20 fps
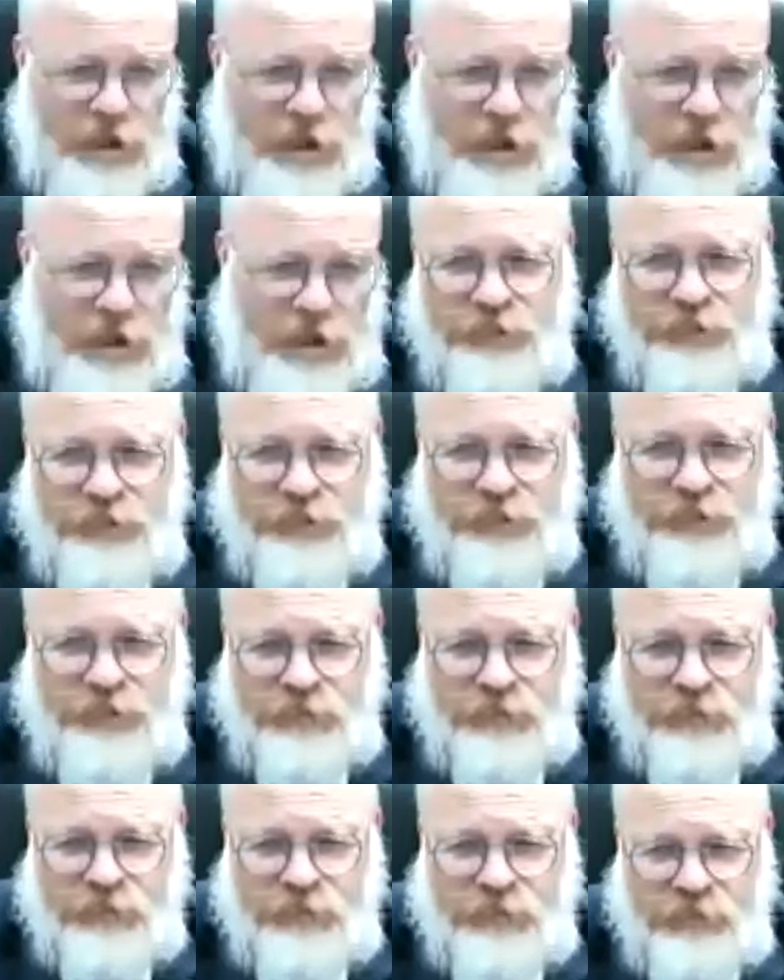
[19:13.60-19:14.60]

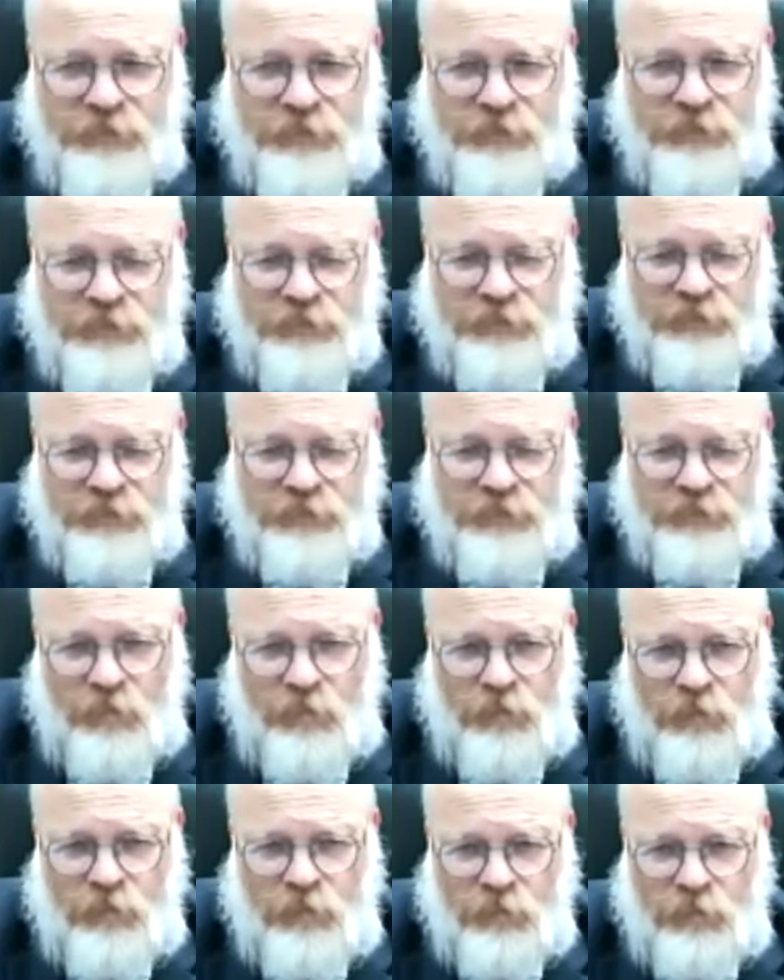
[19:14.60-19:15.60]

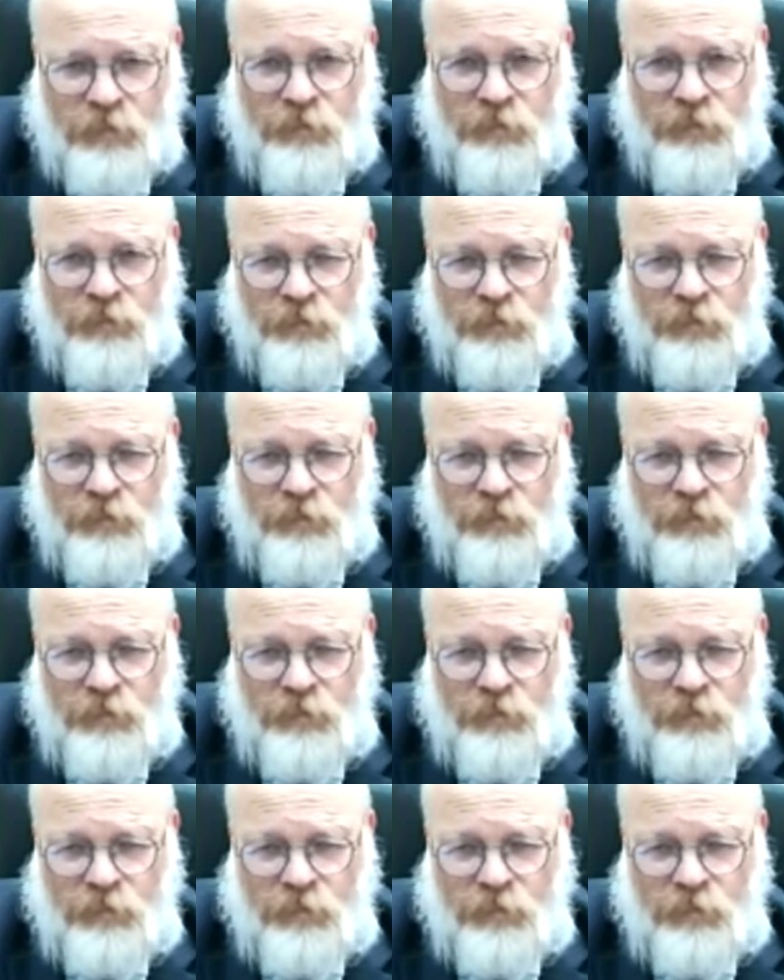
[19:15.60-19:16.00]
No one is speaking in this clip.